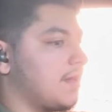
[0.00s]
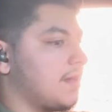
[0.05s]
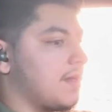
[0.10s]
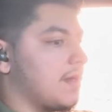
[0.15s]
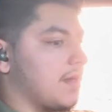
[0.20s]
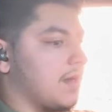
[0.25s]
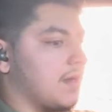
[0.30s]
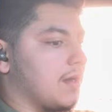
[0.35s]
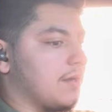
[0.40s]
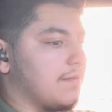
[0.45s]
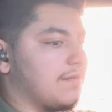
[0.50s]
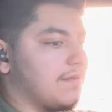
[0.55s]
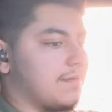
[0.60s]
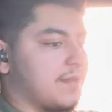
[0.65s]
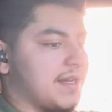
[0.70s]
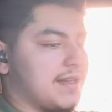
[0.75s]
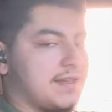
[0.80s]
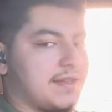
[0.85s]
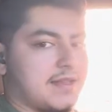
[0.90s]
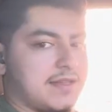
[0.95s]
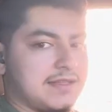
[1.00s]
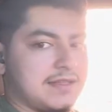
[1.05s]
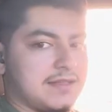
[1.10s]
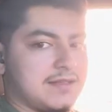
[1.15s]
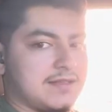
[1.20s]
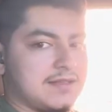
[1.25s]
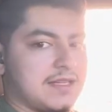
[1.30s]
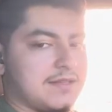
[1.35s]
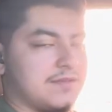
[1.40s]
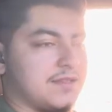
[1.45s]
for my case, I
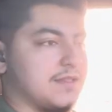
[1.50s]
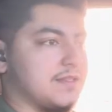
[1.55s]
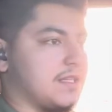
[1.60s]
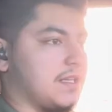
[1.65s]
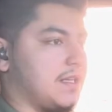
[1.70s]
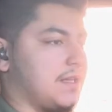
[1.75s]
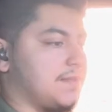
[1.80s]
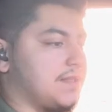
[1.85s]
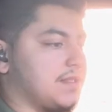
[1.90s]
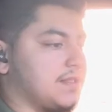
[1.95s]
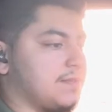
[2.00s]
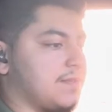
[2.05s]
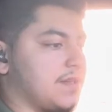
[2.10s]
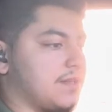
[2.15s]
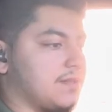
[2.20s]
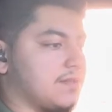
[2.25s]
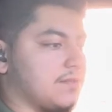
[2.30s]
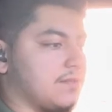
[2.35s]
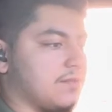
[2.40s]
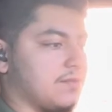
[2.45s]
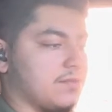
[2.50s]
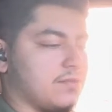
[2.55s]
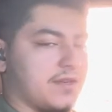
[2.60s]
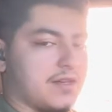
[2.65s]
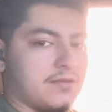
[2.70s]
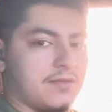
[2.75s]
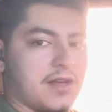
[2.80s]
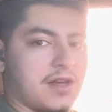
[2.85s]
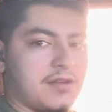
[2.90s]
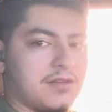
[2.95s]
just have the same suspension all the way
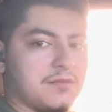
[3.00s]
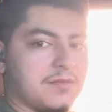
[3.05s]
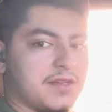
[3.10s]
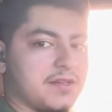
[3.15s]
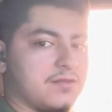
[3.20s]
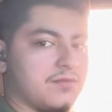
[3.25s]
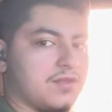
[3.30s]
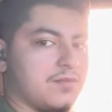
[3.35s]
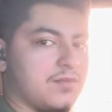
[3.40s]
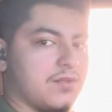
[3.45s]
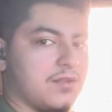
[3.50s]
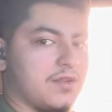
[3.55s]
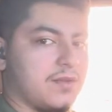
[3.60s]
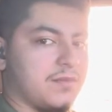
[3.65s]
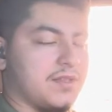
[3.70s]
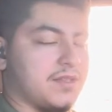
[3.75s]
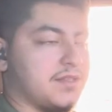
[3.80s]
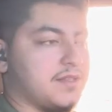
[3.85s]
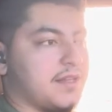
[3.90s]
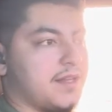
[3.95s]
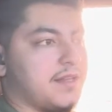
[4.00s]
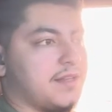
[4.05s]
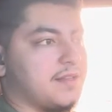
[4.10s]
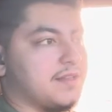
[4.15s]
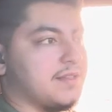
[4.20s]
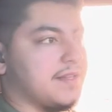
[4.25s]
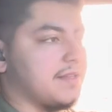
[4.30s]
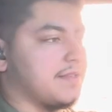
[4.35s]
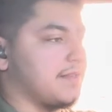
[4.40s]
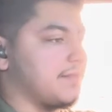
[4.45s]
around, no matter what mode I'm in, and
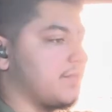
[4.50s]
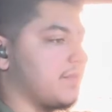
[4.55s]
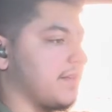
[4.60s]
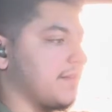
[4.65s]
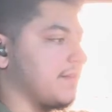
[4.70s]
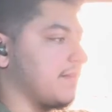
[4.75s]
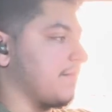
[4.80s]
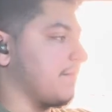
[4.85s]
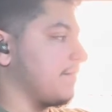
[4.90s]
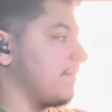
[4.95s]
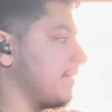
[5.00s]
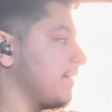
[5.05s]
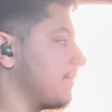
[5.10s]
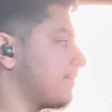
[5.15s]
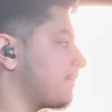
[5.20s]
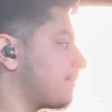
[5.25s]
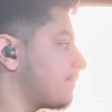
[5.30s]
it's actually pretty comfy.